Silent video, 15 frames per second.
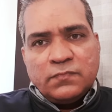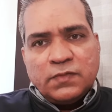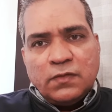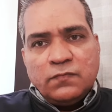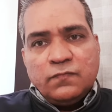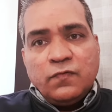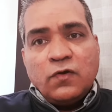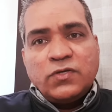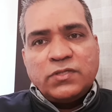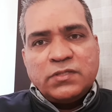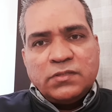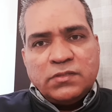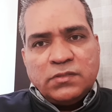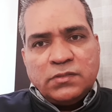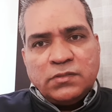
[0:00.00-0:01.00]
What?
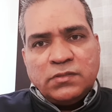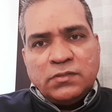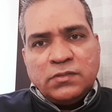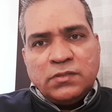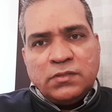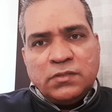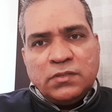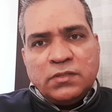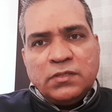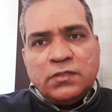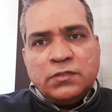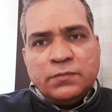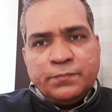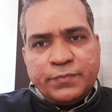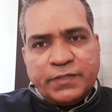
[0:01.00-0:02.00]

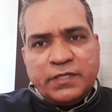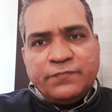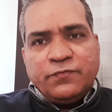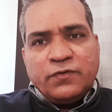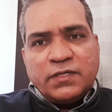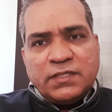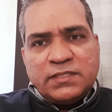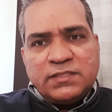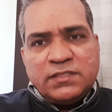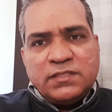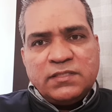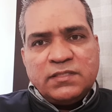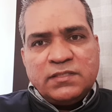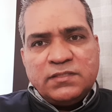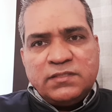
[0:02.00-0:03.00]
Pray for us
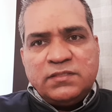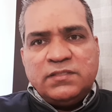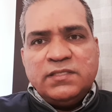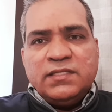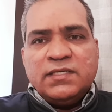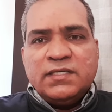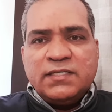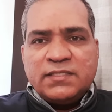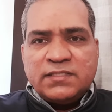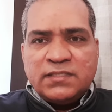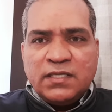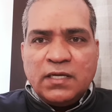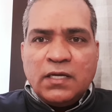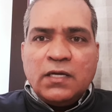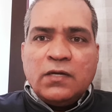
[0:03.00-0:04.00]
sinners.
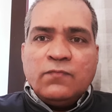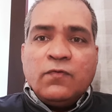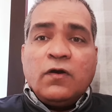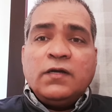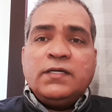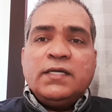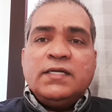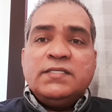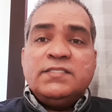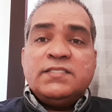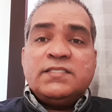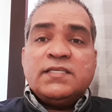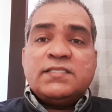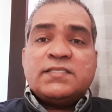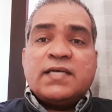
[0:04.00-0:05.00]
What did
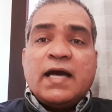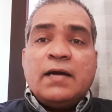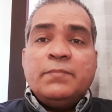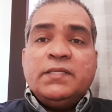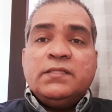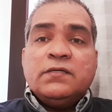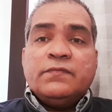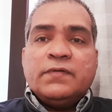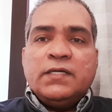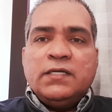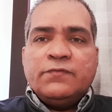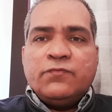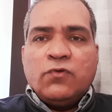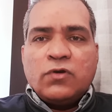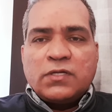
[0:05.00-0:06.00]
Jesus come in the world
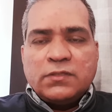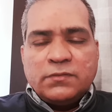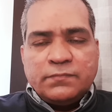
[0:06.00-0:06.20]
for?